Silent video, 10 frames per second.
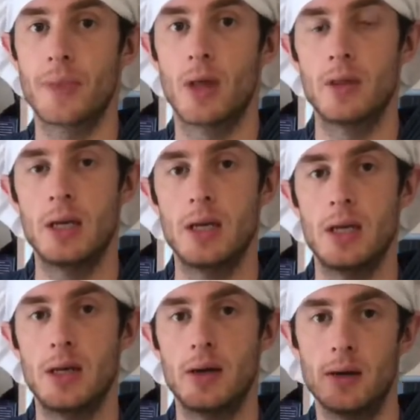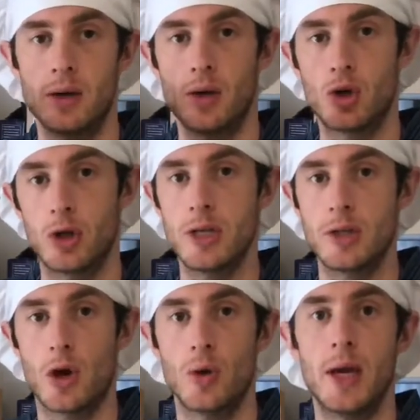the cookie
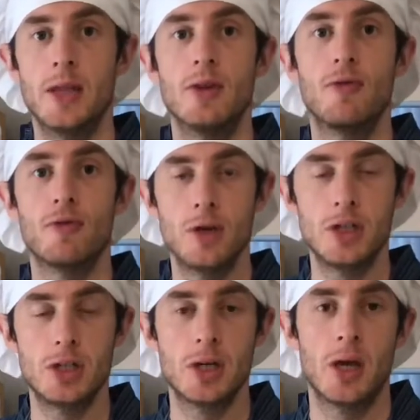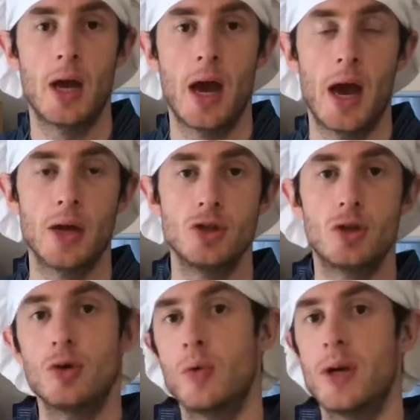dough in the fridge, and you
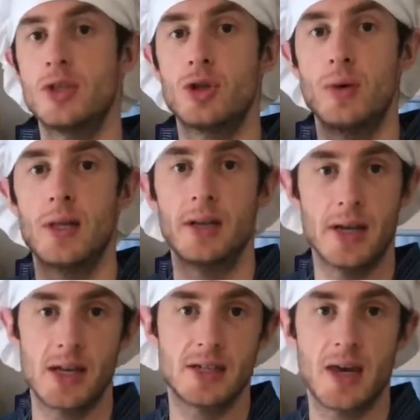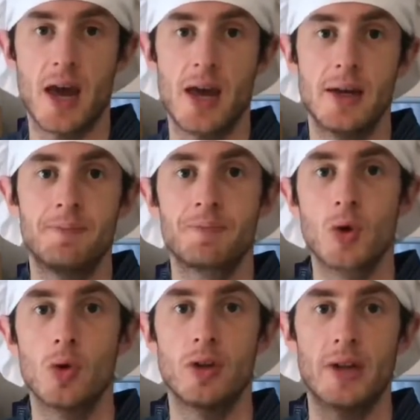can always do it the next day
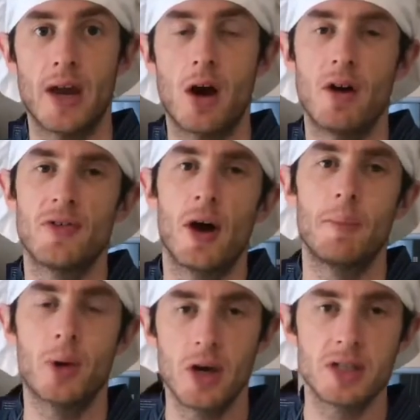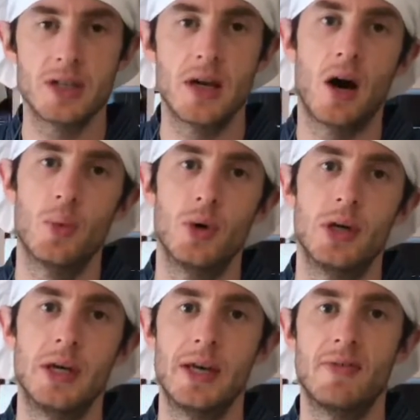or the day after. Personally, I
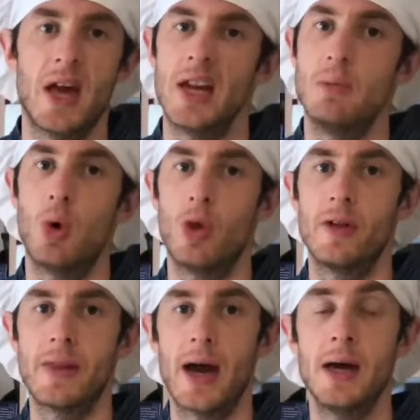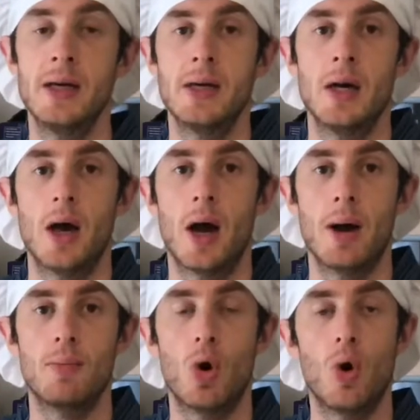wouldn't leave it any more than that.
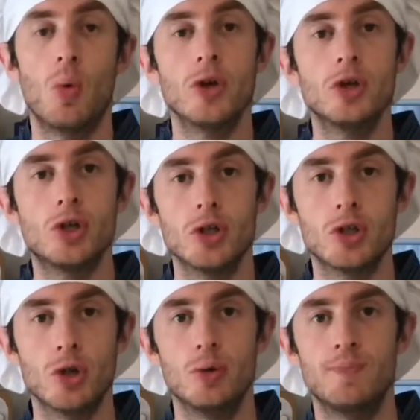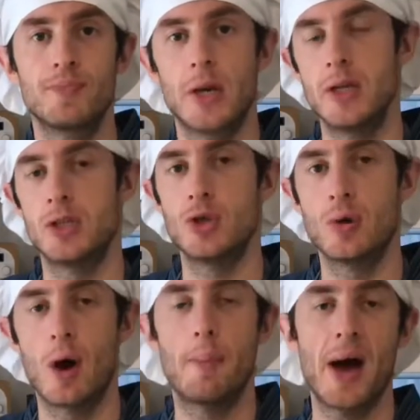Or what you could do is do
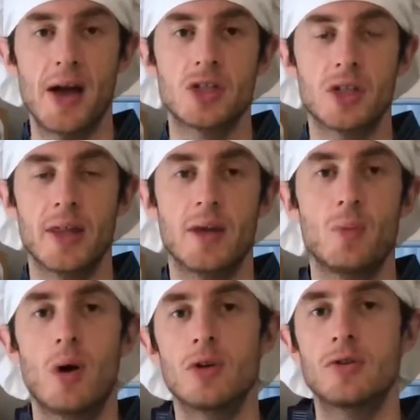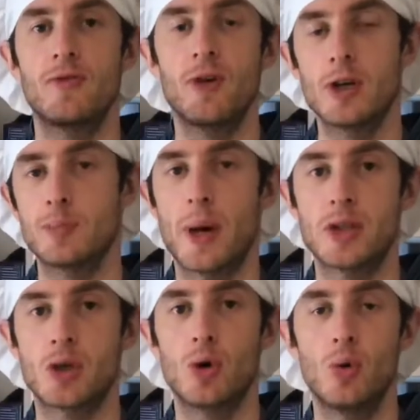a batch, and then whilst the first batch
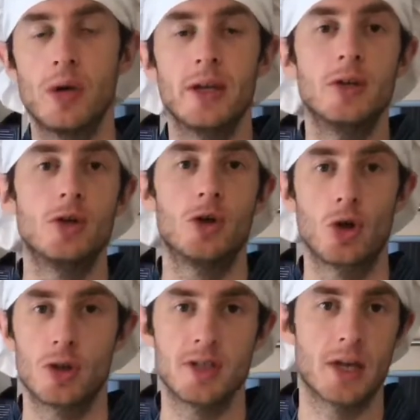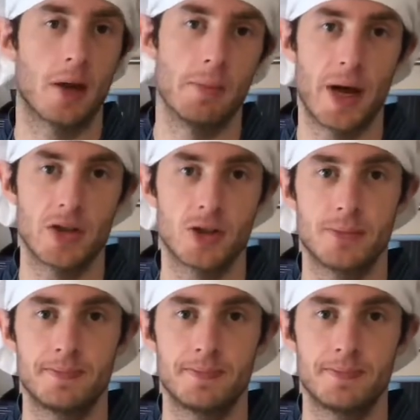are cooling, you cook the second batch.